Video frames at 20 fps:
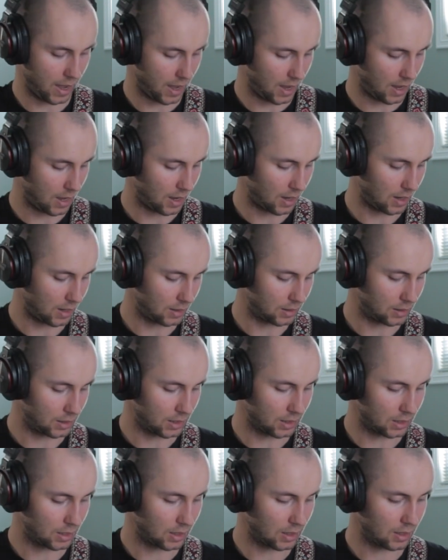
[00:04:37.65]

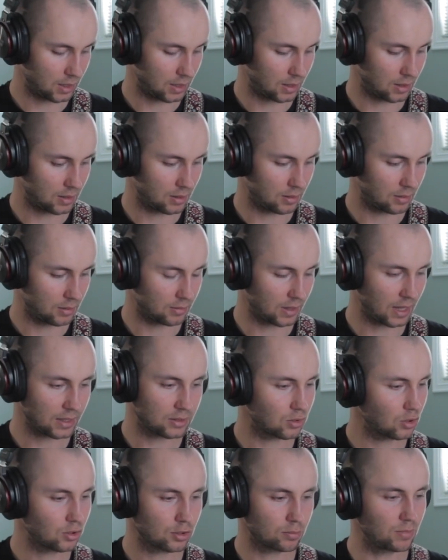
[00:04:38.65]
And
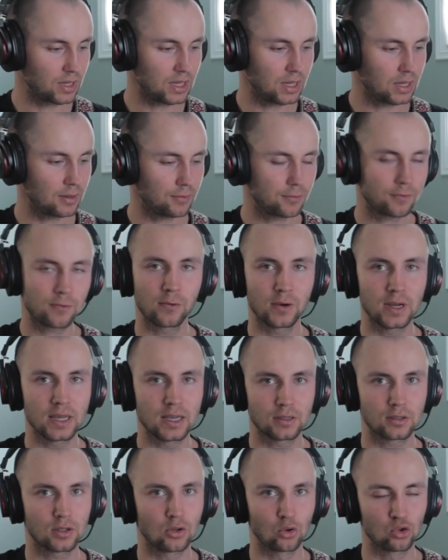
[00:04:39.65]
that's just me
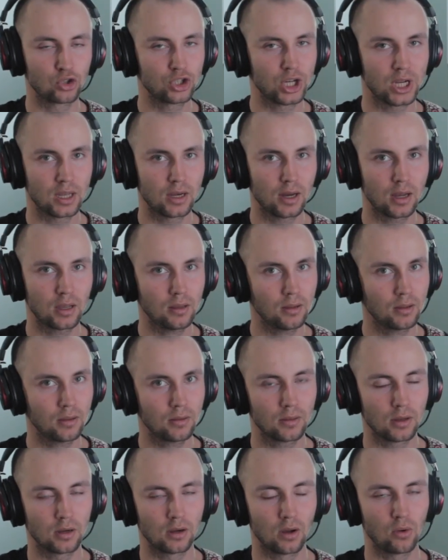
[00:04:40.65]
free associating
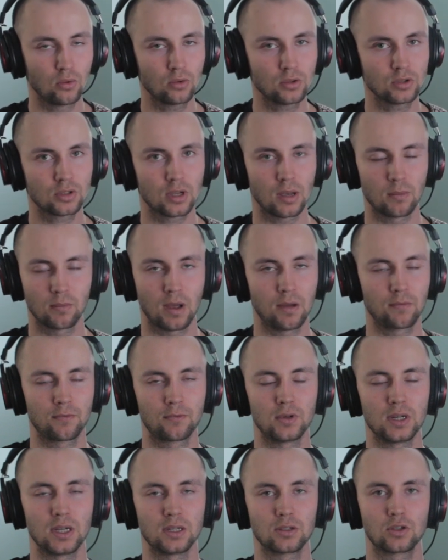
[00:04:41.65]
the notes. I'm
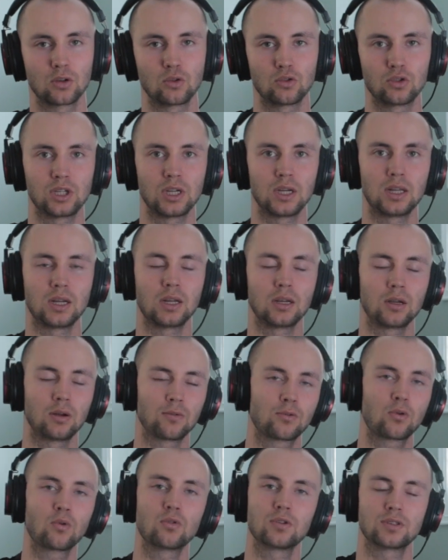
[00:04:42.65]
free associating.
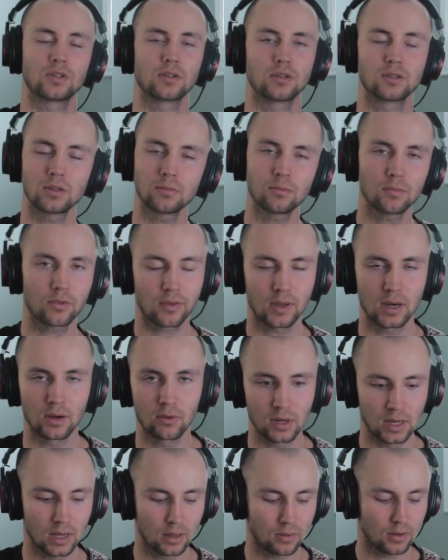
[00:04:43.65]
Of course, there's some
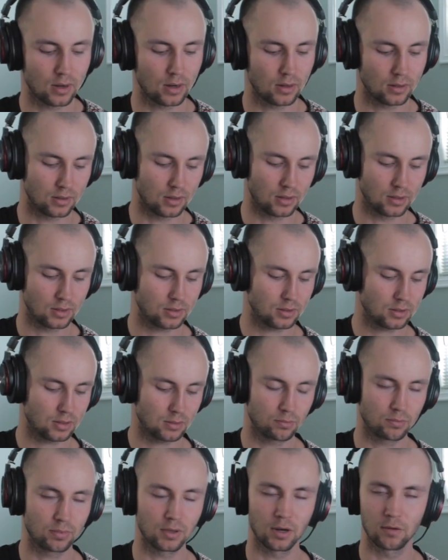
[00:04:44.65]
theory in there. There's
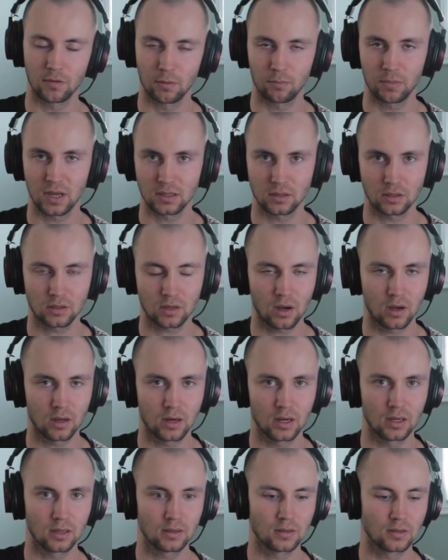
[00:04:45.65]
a bit of the
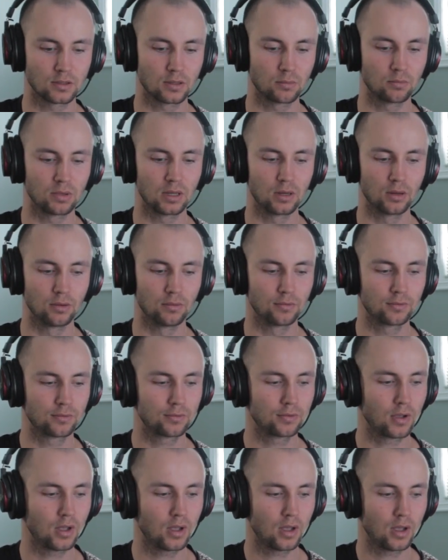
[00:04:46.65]
pentatonic. There's a bit
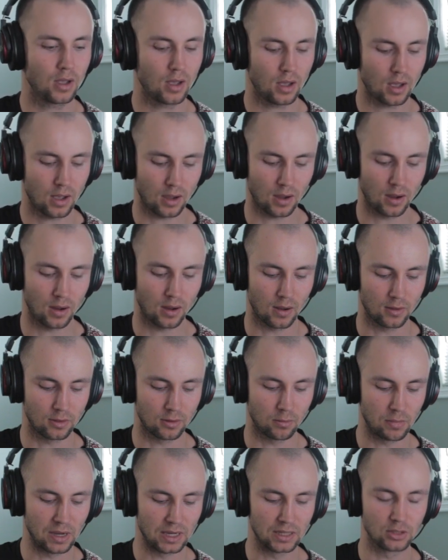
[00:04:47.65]
of
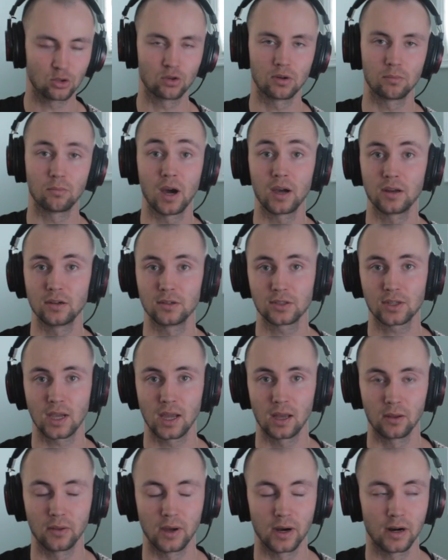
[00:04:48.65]
the major and minor
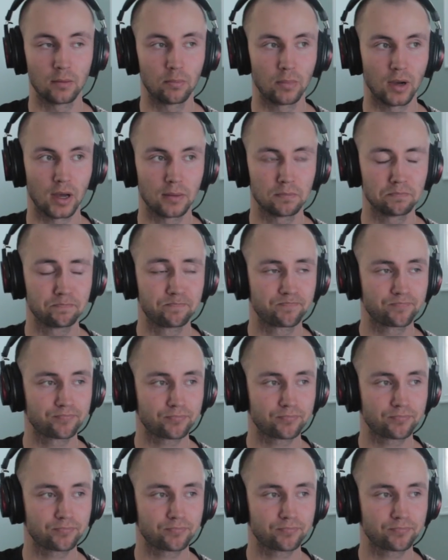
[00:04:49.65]
scale there, but